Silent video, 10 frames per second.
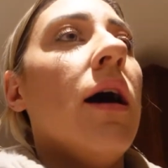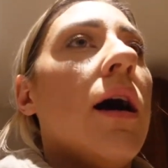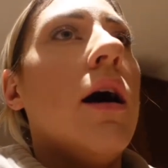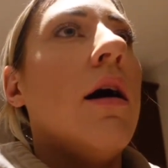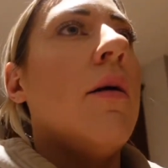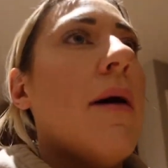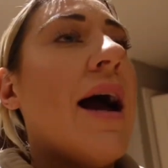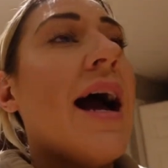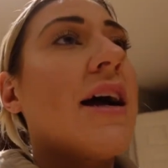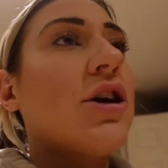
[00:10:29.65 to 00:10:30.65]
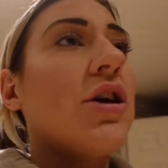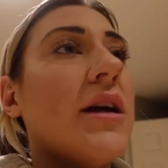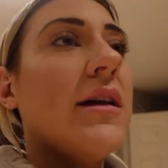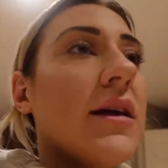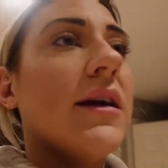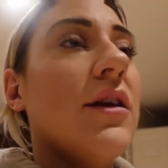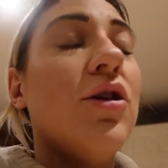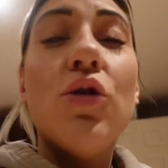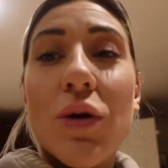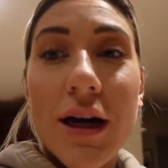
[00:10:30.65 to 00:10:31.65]
Um, I actually did
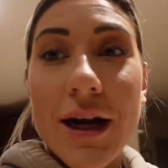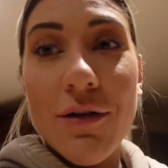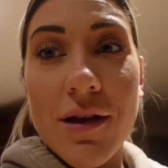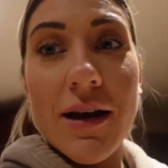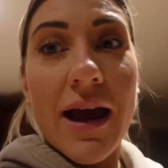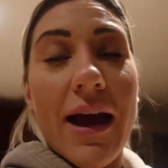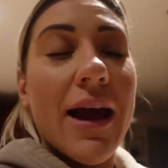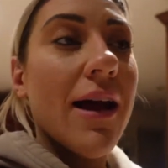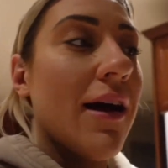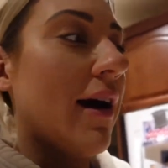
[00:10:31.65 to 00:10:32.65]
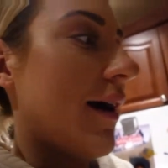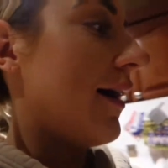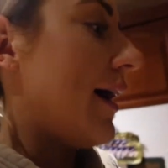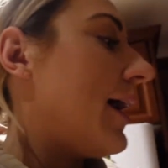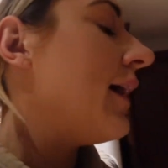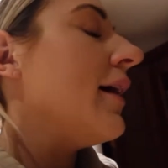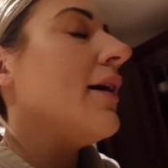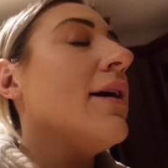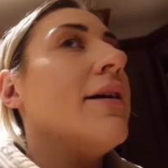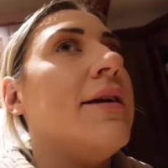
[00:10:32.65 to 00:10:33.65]
two workouts today. I
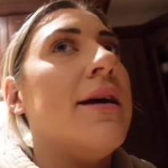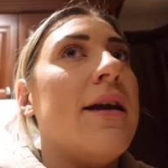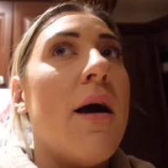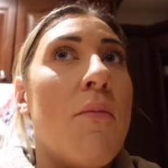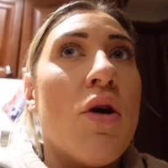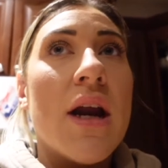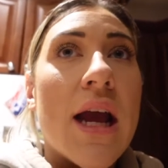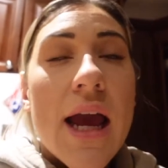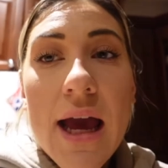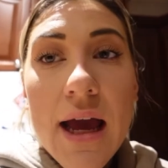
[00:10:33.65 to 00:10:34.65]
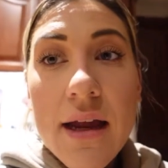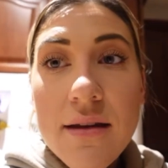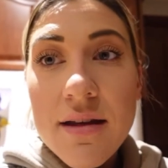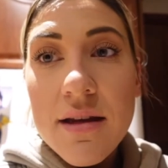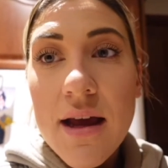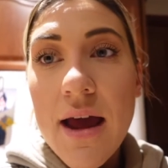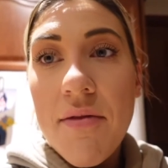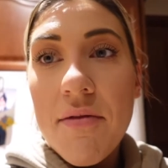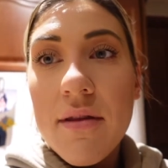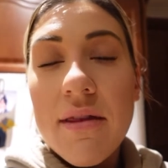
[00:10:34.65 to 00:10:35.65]
did a morning HIIT and
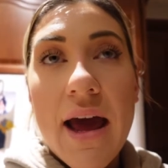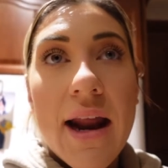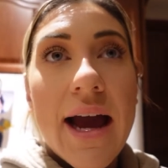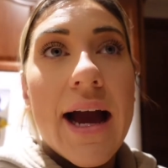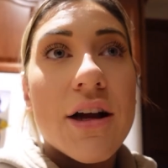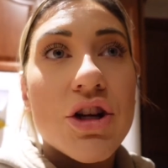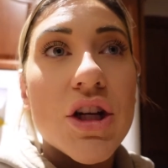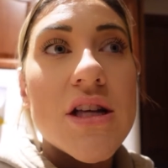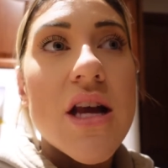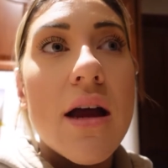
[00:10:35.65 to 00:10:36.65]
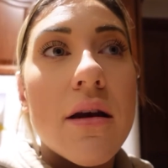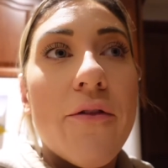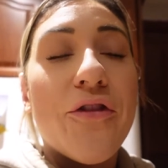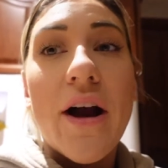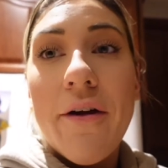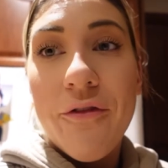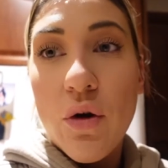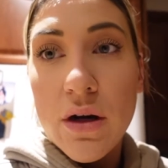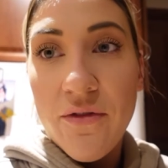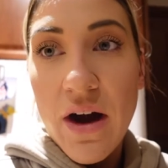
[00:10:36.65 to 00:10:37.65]
then I actually signed up for
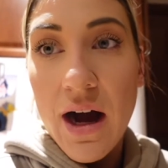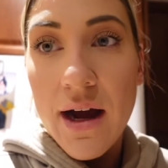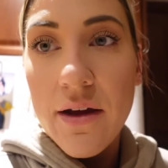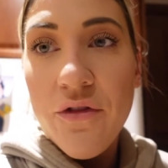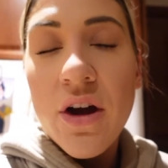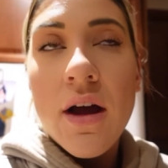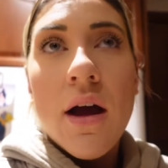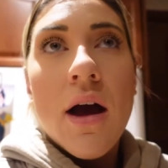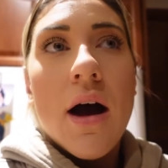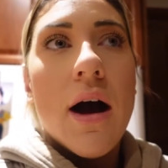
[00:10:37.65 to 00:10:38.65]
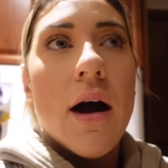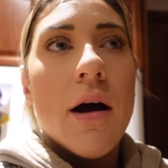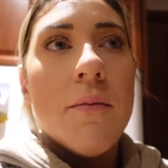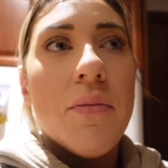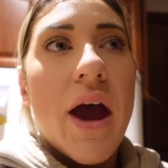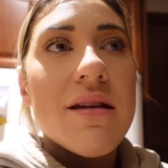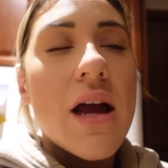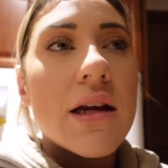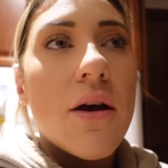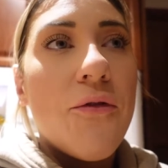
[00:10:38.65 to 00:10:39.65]
F45. Um, I
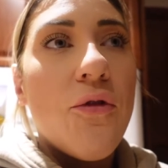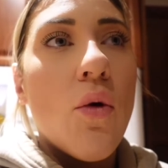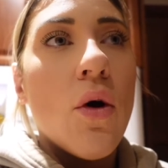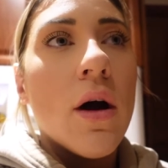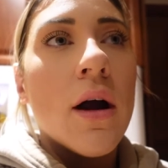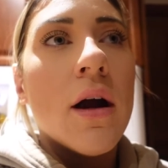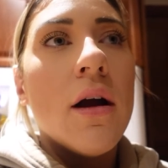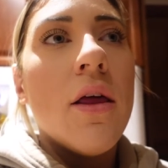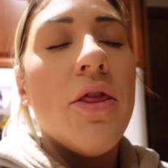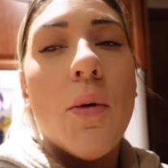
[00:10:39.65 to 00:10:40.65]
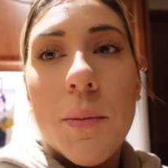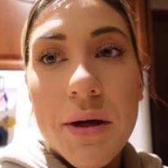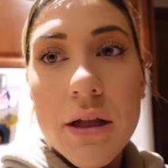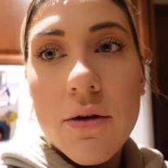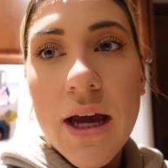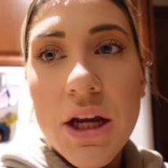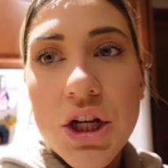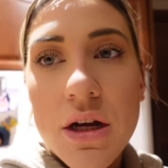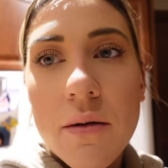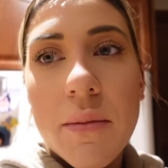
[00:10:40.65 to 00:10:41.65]
signed up for the Whitby
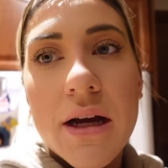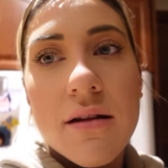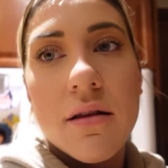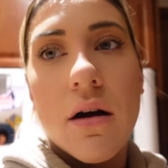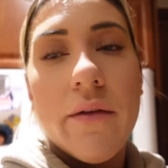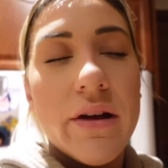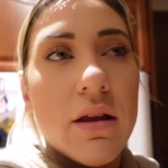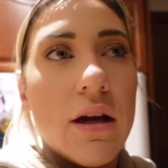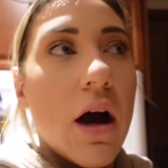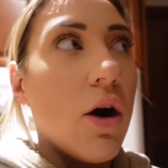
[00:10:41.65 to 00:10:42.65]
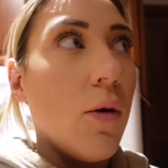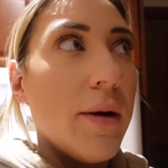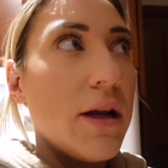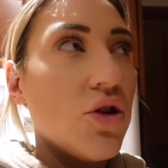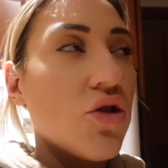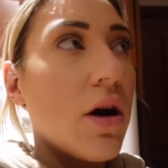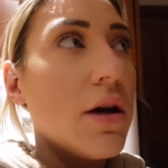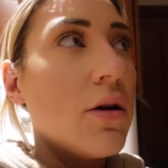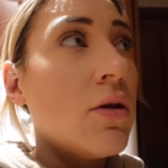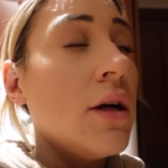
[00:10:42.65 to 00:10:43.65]
location because they're obviously not open in
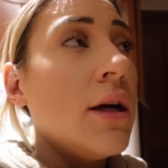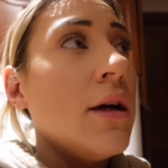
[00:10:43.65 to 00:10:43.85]
Toronto.